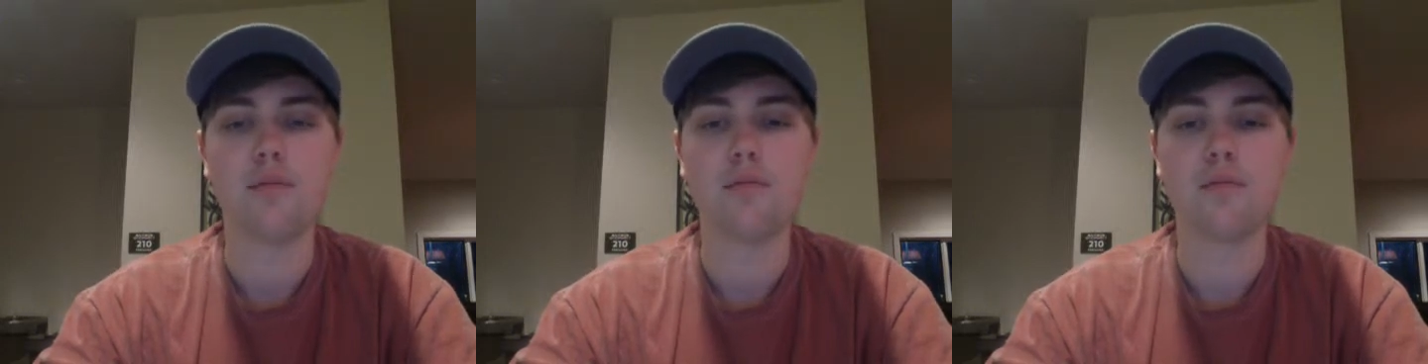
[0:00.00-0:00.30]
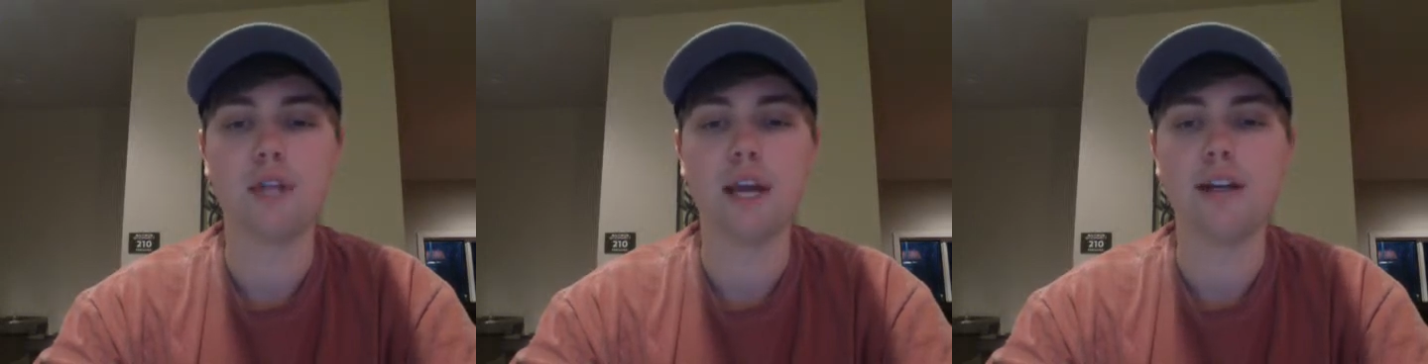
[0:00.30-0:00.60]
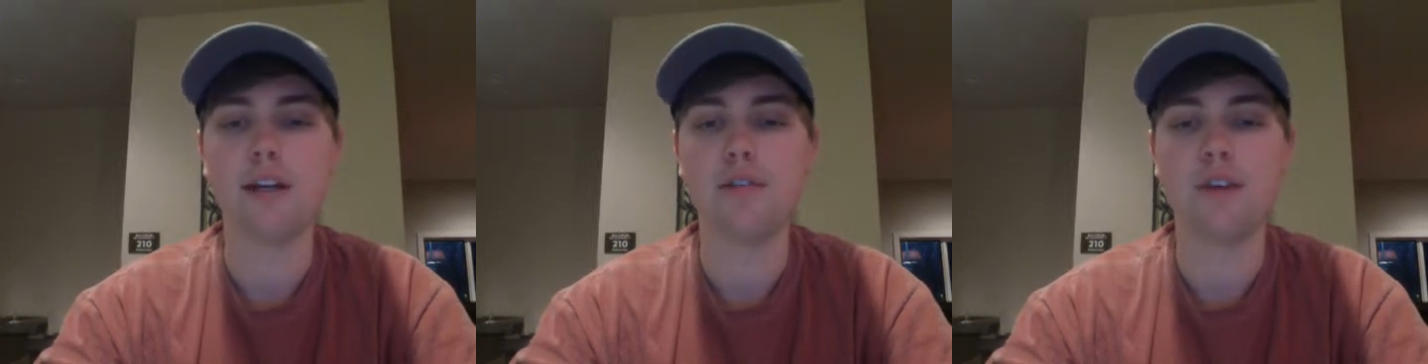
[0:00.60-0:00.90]
plan
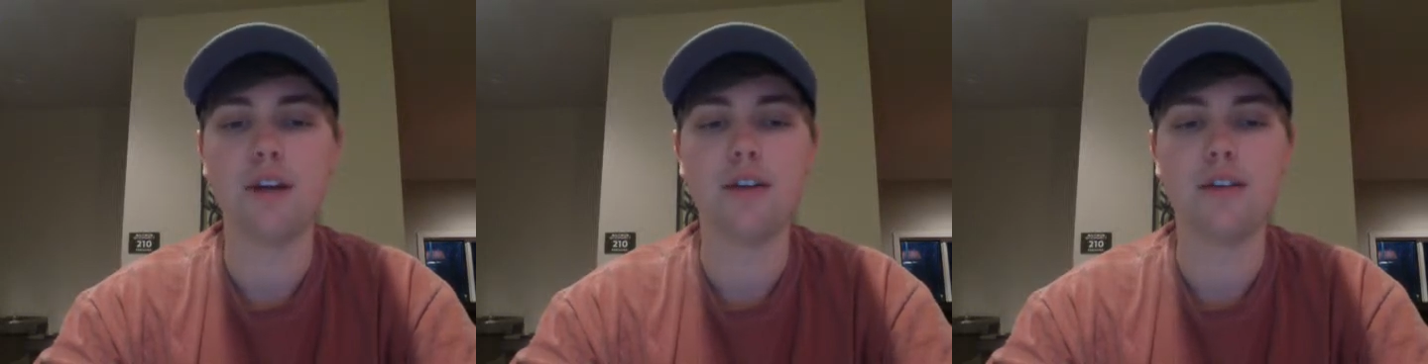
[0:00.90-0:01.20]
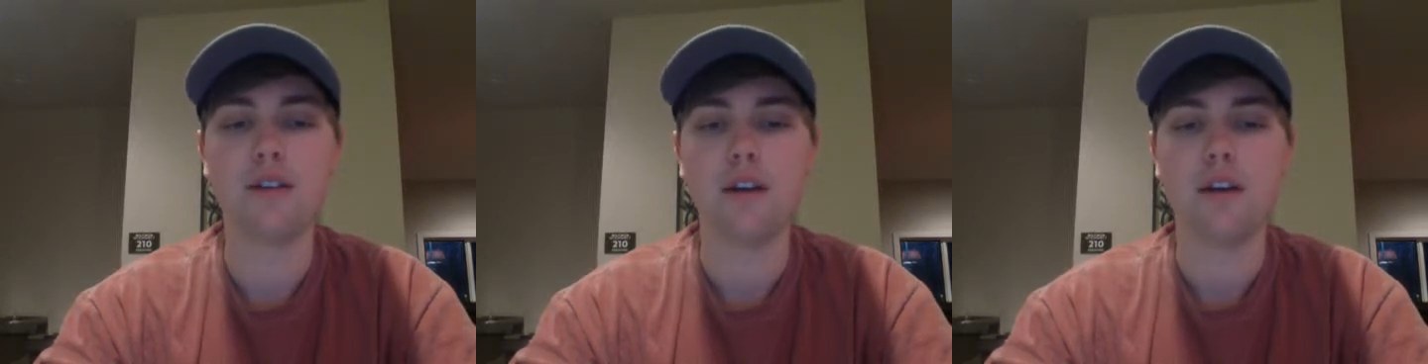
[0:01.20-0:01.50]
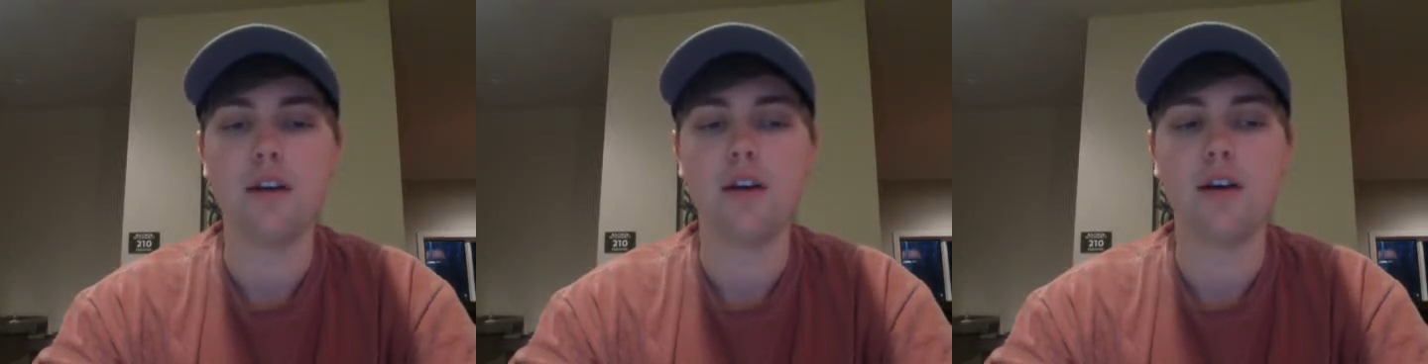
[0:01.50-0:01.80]
an event.
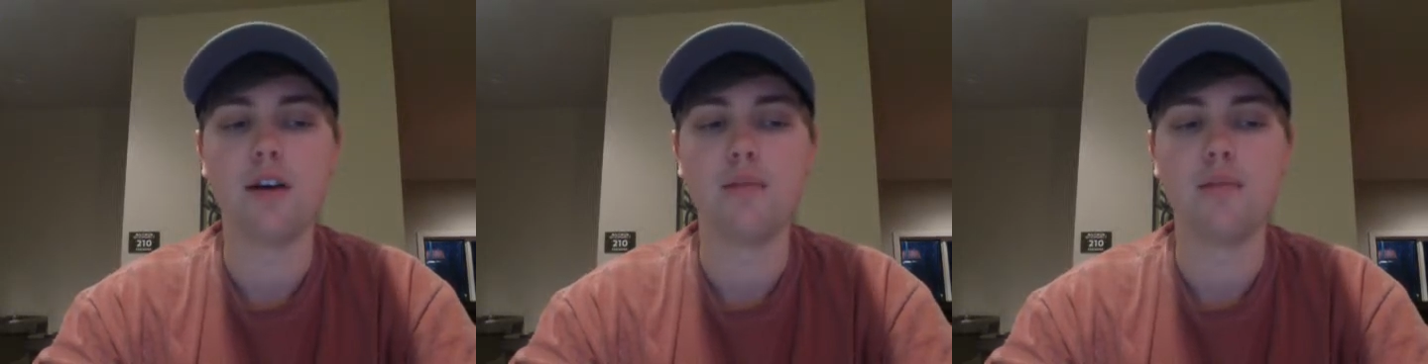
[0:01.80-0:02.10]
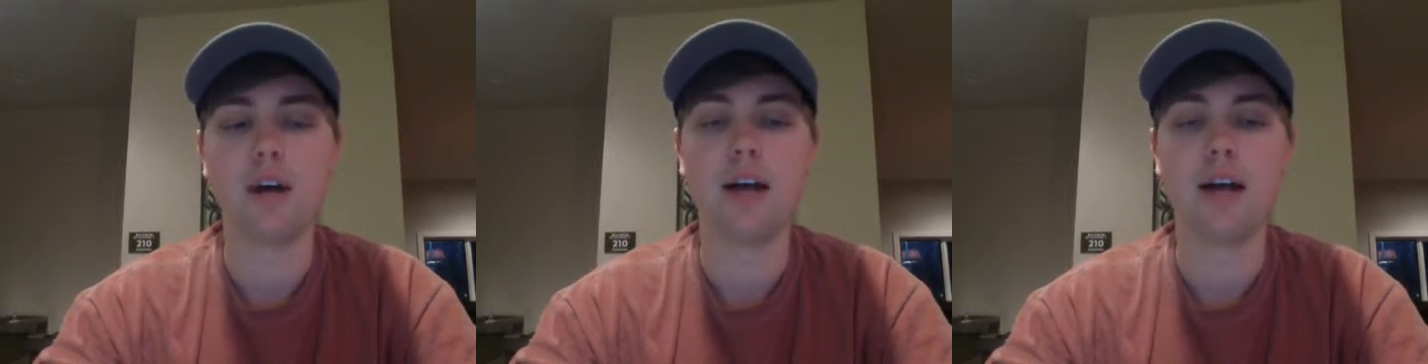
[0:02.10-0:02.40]
I